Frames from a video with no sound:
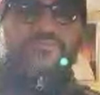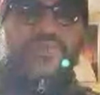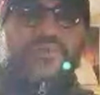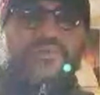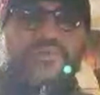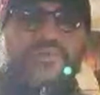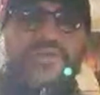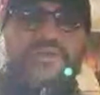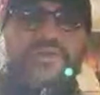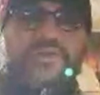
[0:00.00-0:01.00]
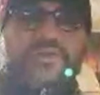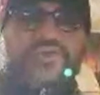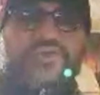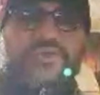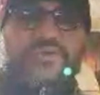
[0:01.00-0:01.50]
the revolution,
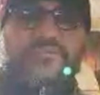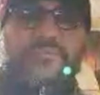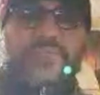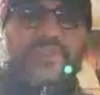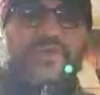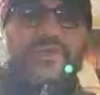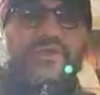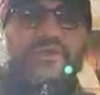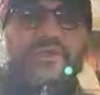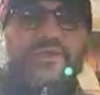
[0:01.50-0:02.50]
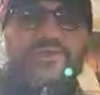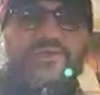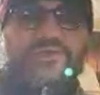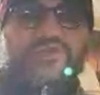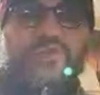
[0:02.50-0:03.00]
the
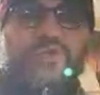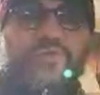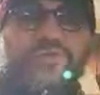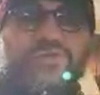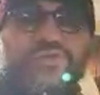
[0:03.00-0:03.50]
defense of